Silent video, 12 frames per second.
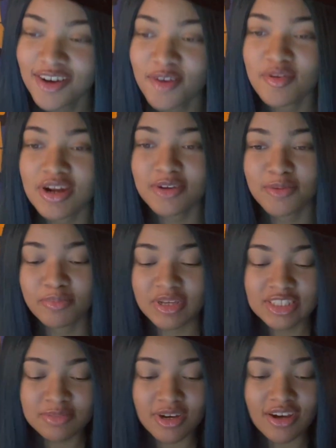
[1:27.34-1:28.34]
around a
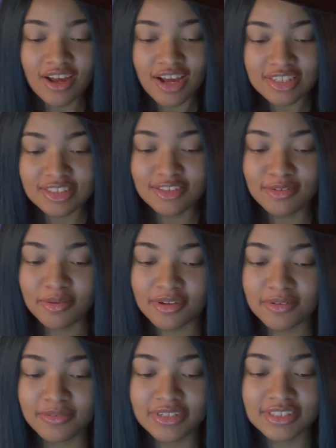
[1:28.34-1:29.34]
baseball
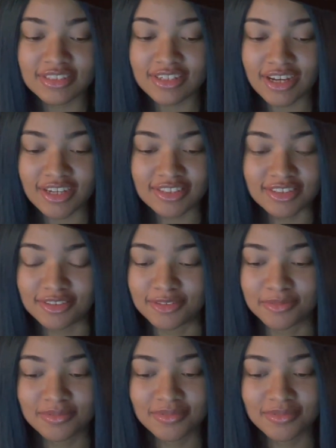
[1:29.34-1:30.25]
costume? What's the costume?